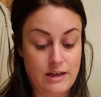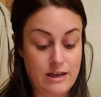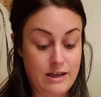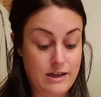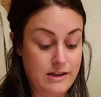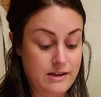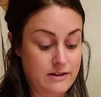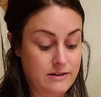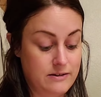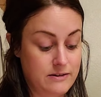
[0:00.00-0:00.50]

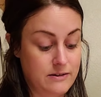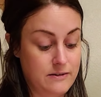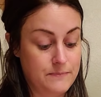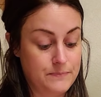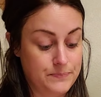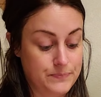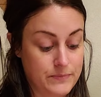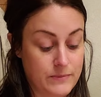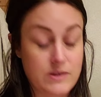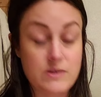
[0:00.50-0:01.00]
And
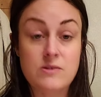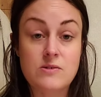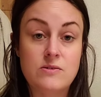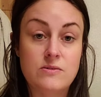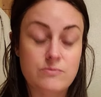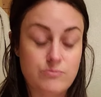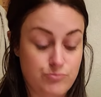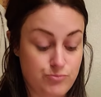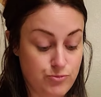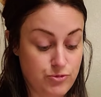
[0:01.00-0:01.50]

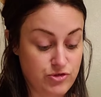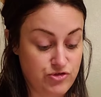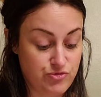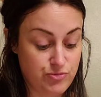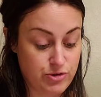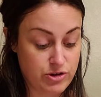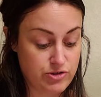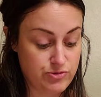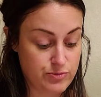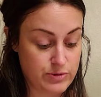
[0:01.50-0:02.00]
which
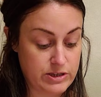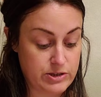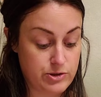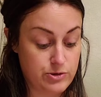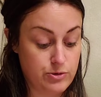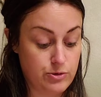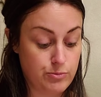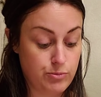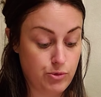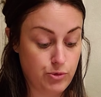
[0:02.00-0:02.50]
brings me
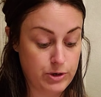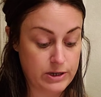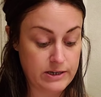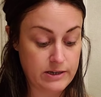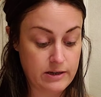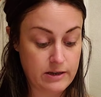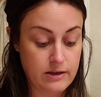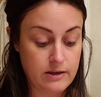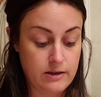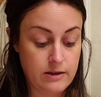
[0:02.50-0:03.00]
to a
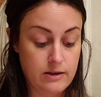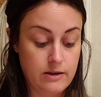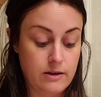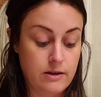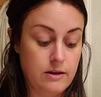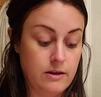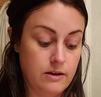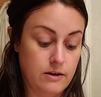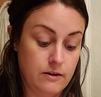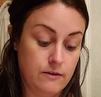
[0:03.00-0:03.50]
point
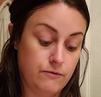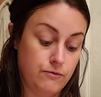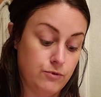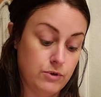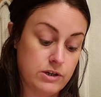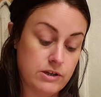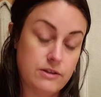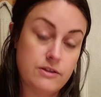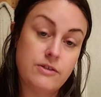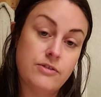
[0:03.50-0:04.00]
of
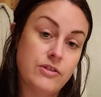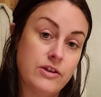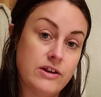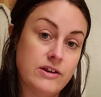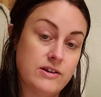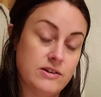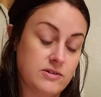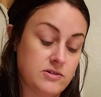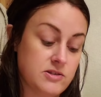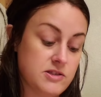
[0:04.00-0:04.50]
one of the
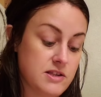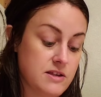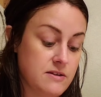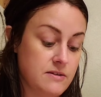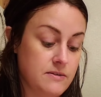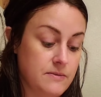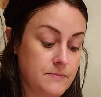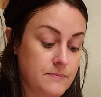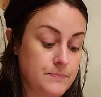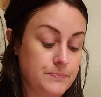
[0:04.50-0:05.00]
things
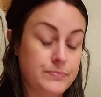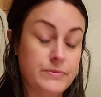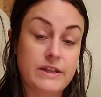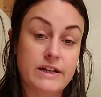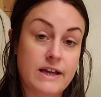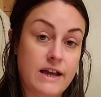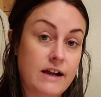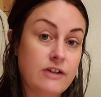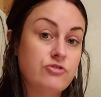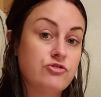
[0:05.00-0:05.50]

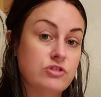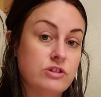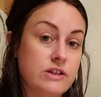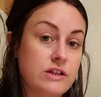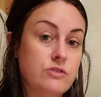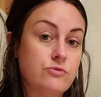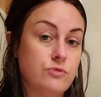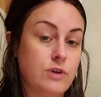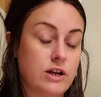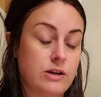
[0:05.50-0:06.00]
that I actually
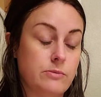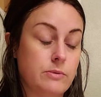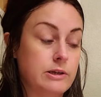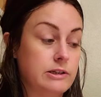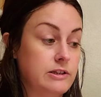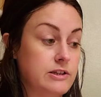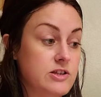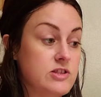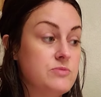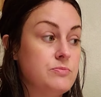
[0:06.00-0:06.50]
didn't write on my
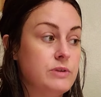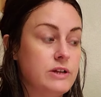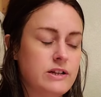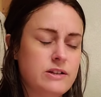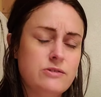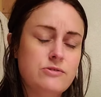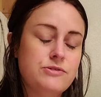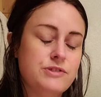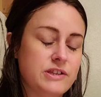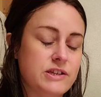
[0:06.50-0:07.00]
list, but I
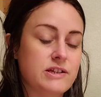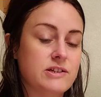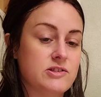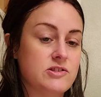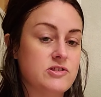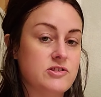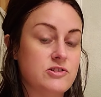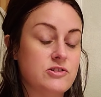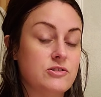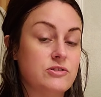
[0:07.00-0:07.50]
do think
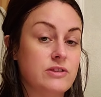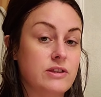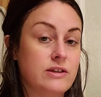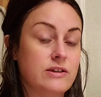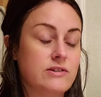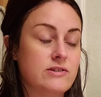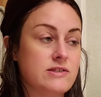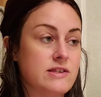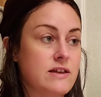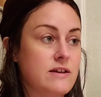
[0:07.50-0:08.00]
it's a good
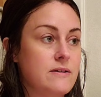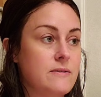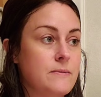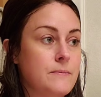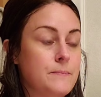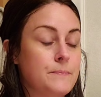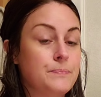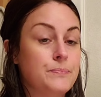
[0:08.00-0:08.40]
thing is that